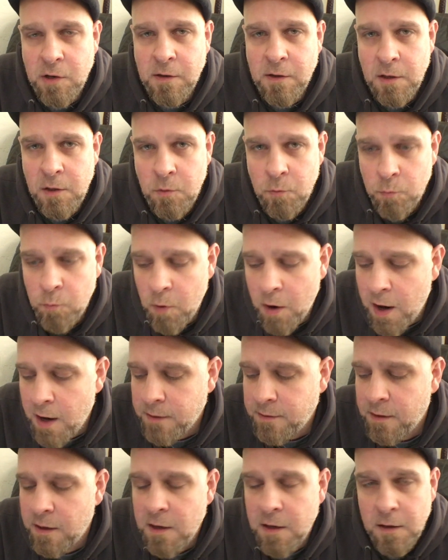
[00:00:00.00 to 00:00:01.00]
here that you
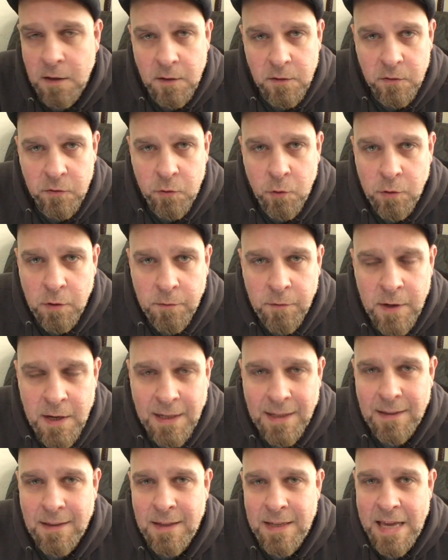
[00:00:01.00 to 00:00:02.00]
want sort of
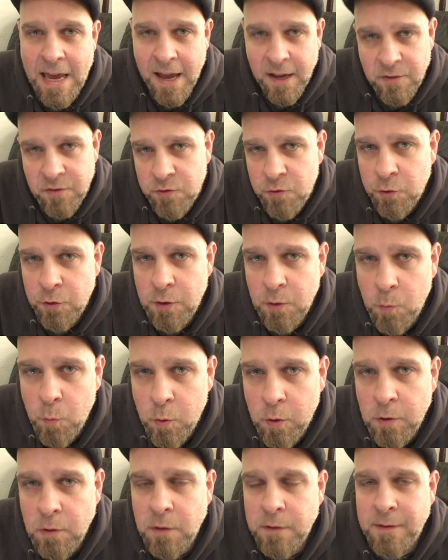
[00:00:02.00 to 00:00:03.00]
the external
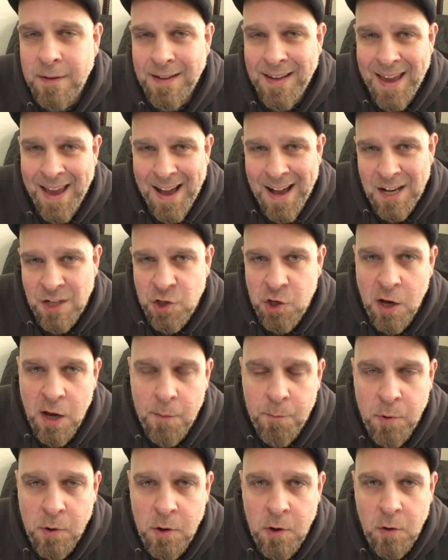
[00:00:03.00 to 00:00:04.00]
world to catch
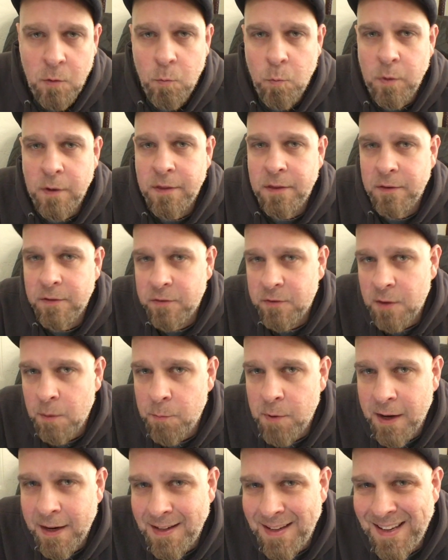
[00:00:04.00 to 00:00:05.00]
up with
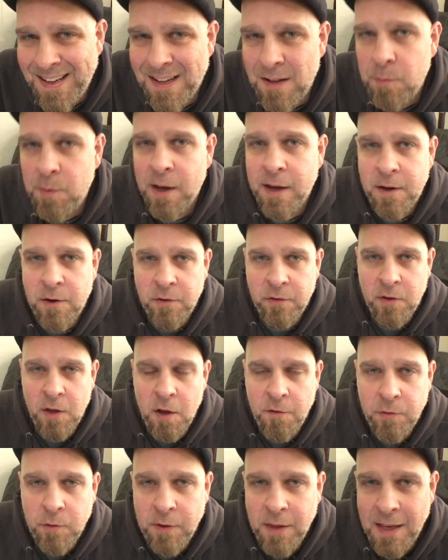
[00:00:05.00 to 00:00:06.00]
some idea about
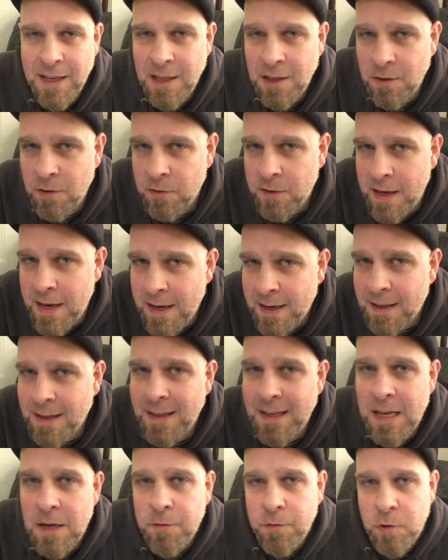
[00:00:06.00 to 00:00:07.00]
yourself so that it
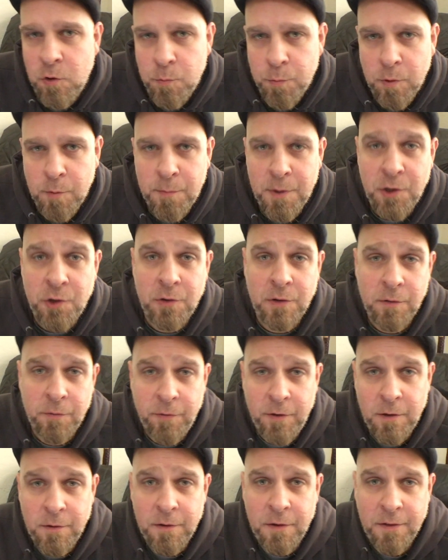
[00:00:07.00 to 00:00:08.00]
can give you permission to
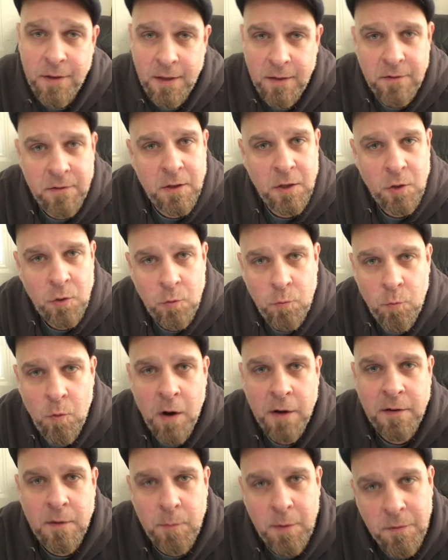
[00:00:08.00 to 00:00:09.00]
feel the things that you
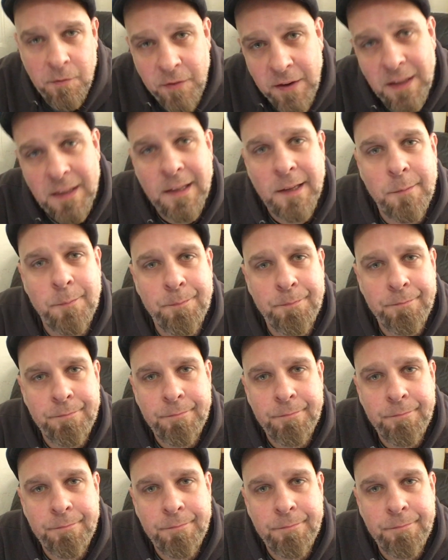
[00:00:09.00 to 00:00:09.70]
want to be feeling.